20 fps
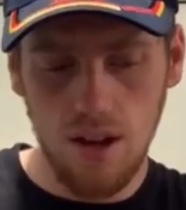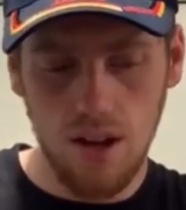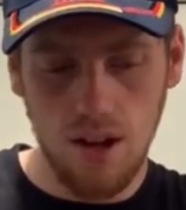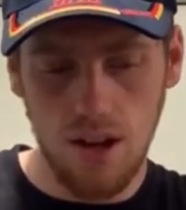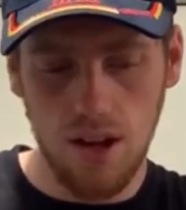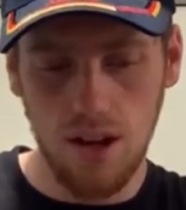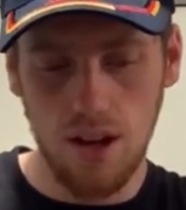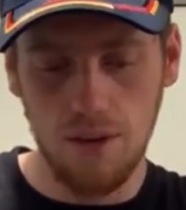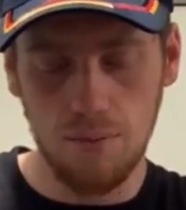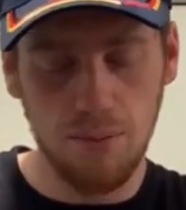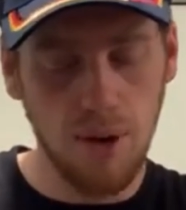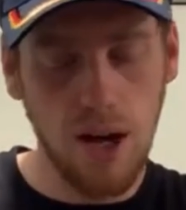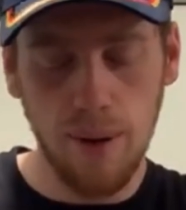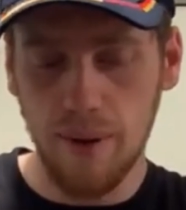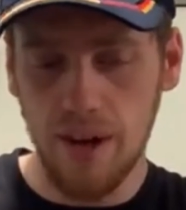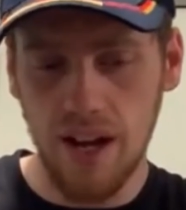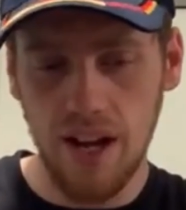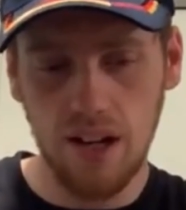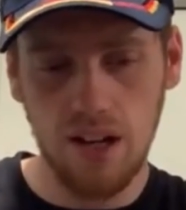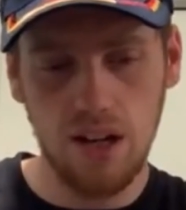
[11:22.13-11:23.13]
Bob
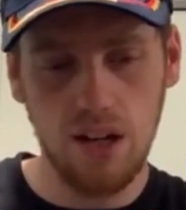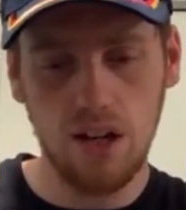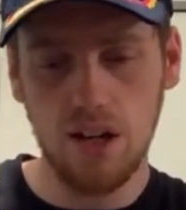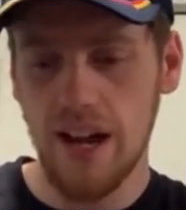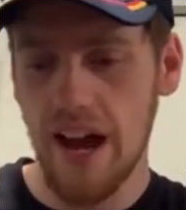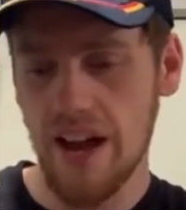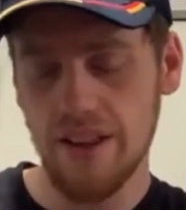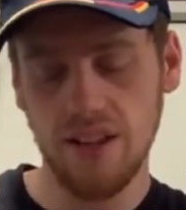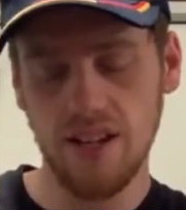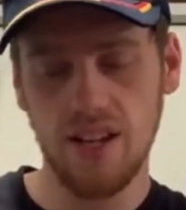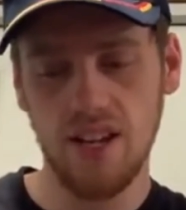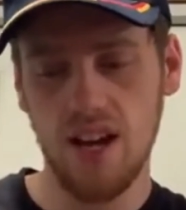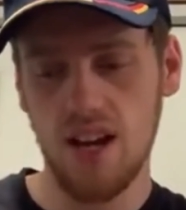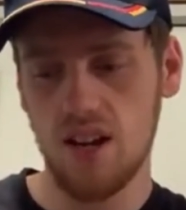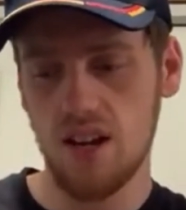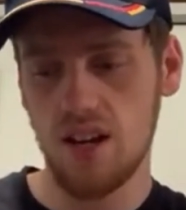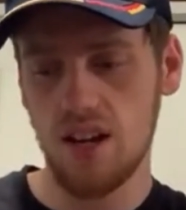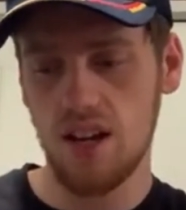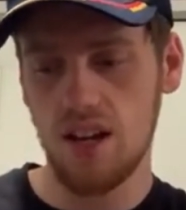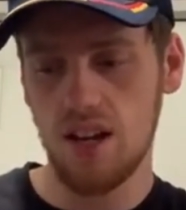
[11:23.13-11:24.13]
Iger, Kathleen
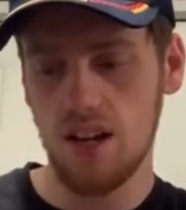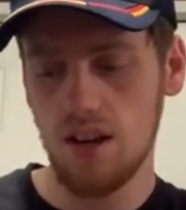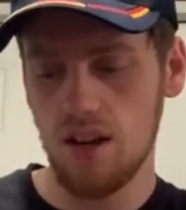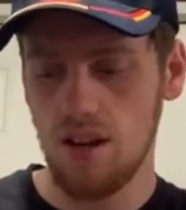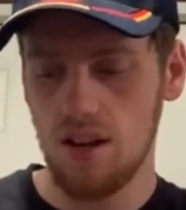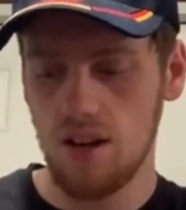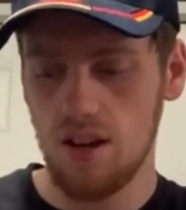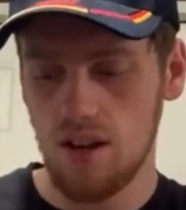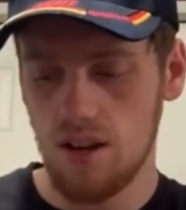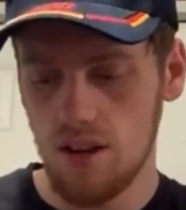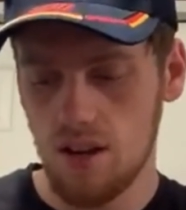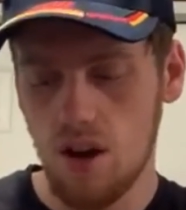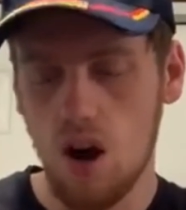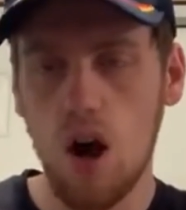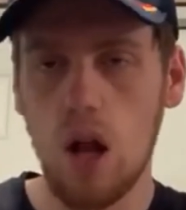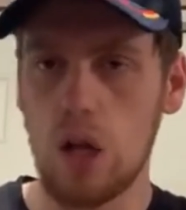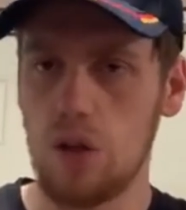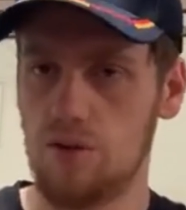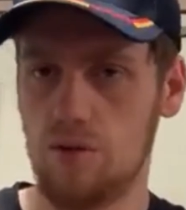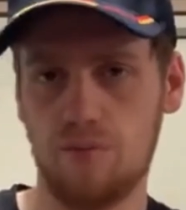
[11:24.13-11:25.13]
Kennedy,
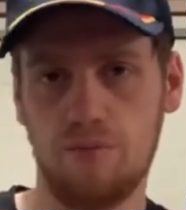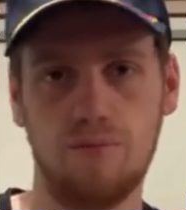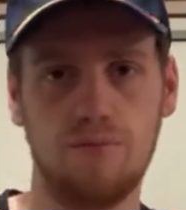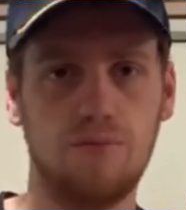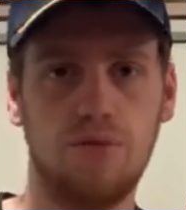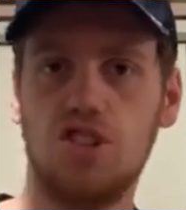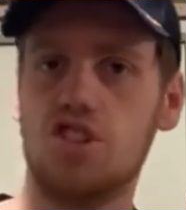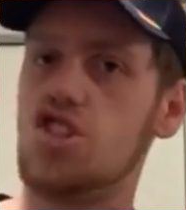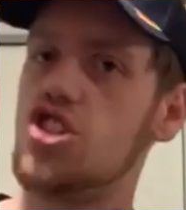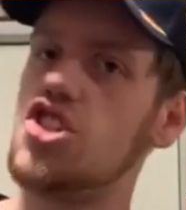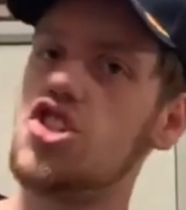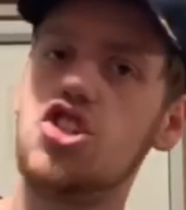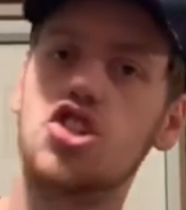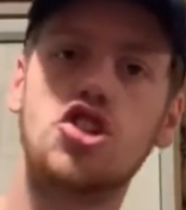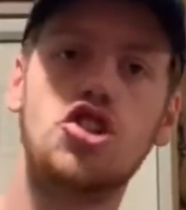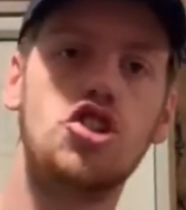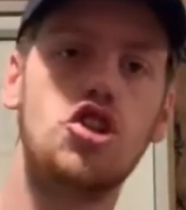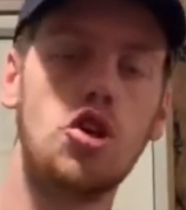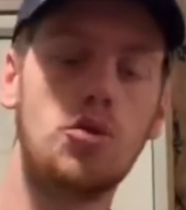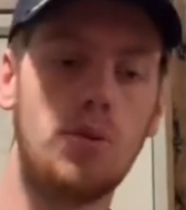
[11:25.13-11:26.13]
all of them,
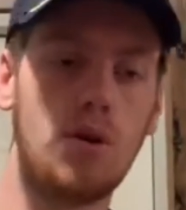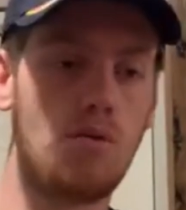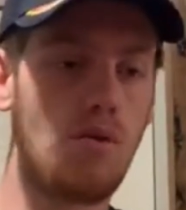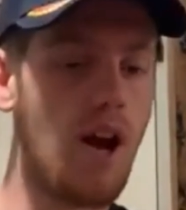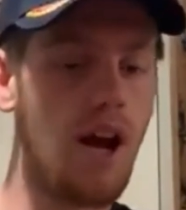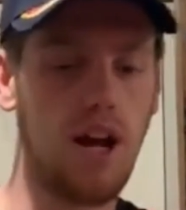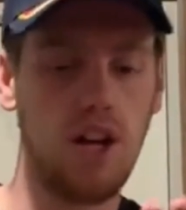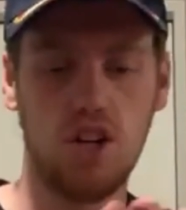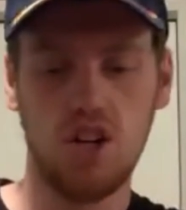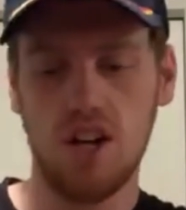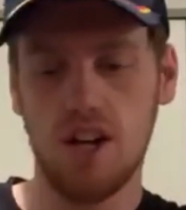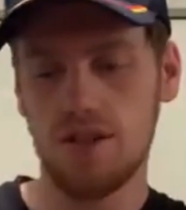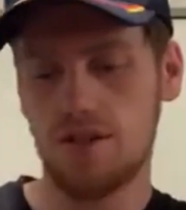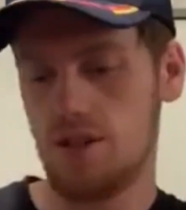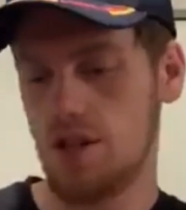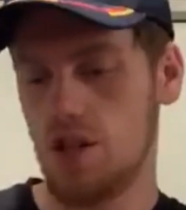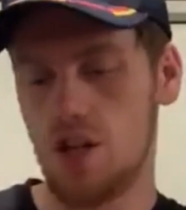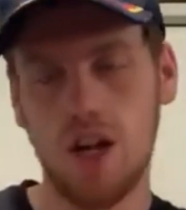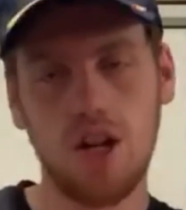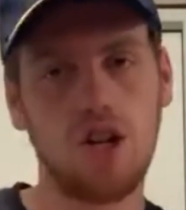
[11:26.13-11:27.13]
stupid. Rian
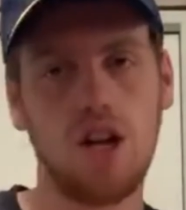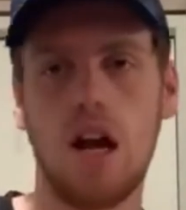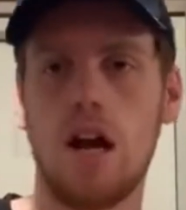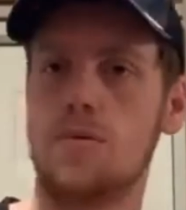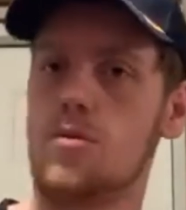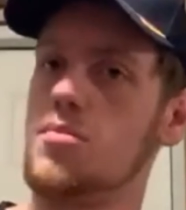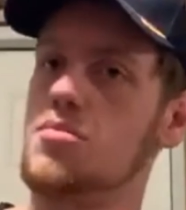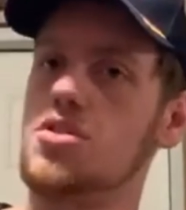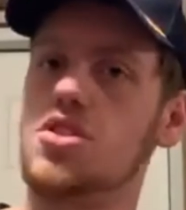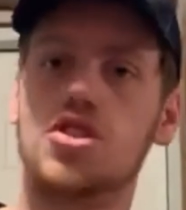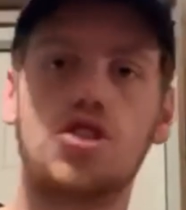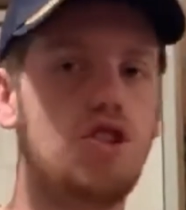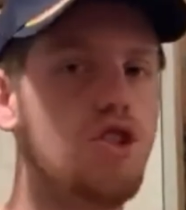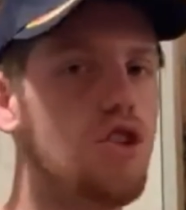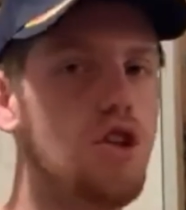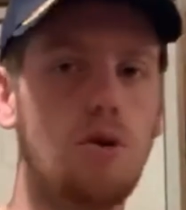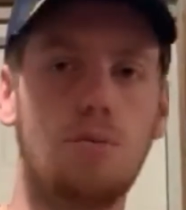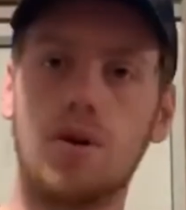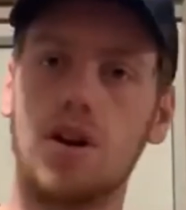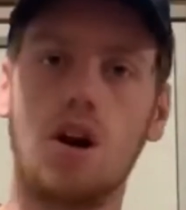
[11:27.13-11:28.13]
Johnson, J.J. Abrams,
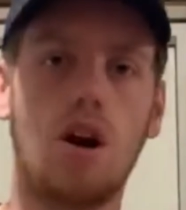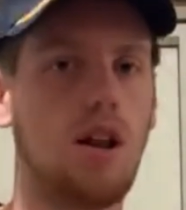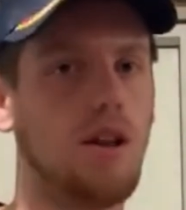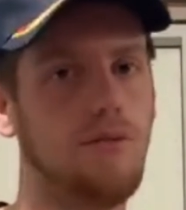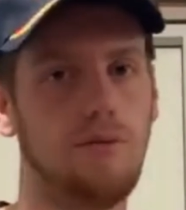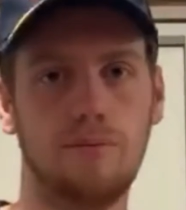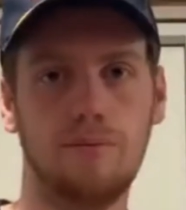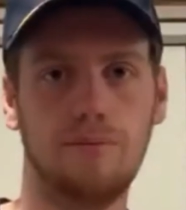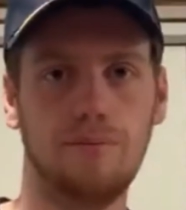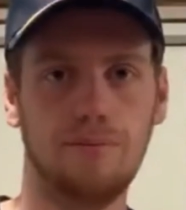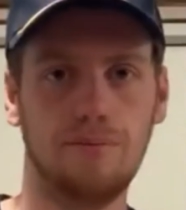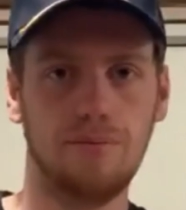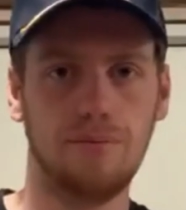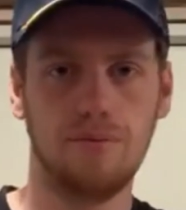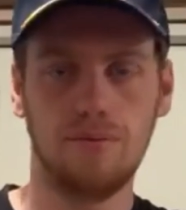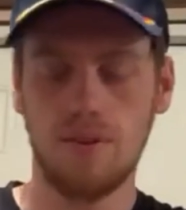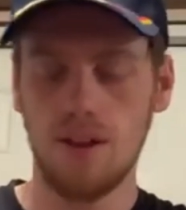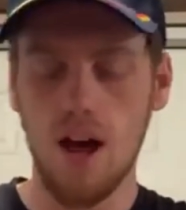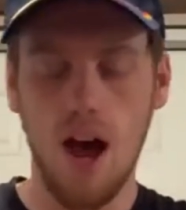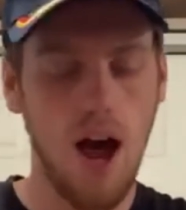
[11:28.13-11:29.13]
stupid, all of them.
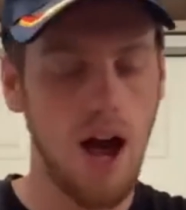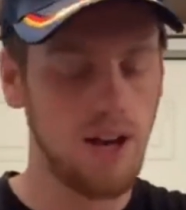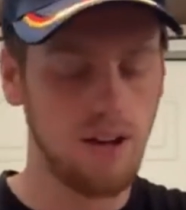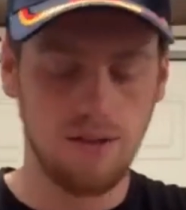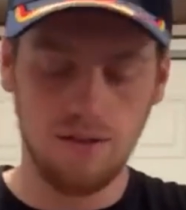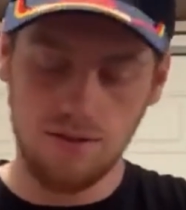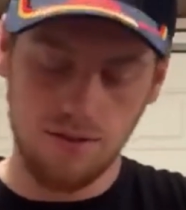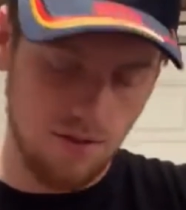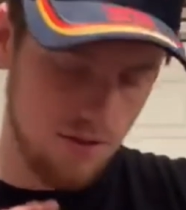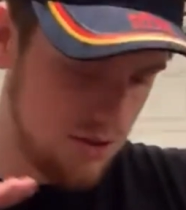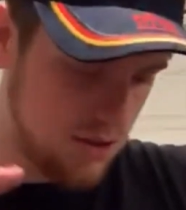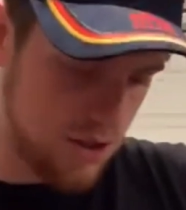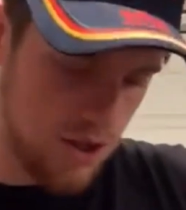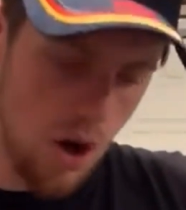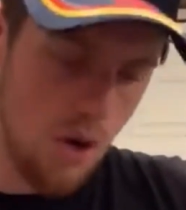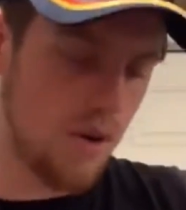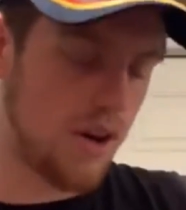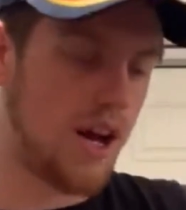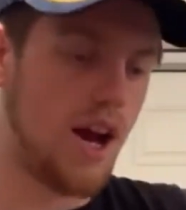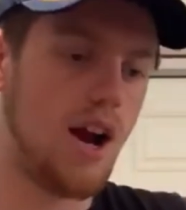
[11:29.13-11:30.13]
I
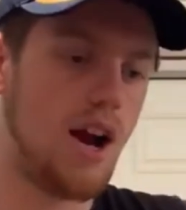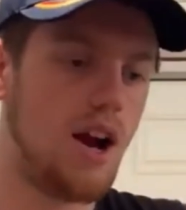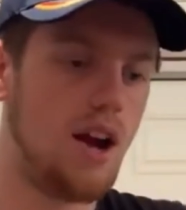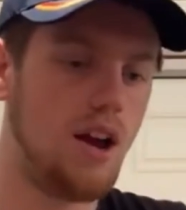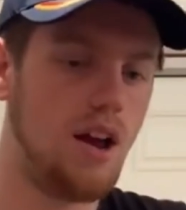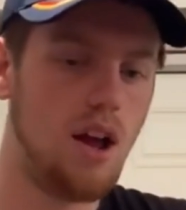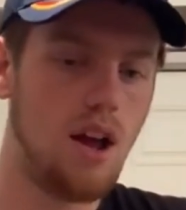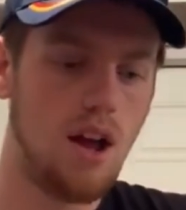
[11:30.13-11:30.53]
don't care.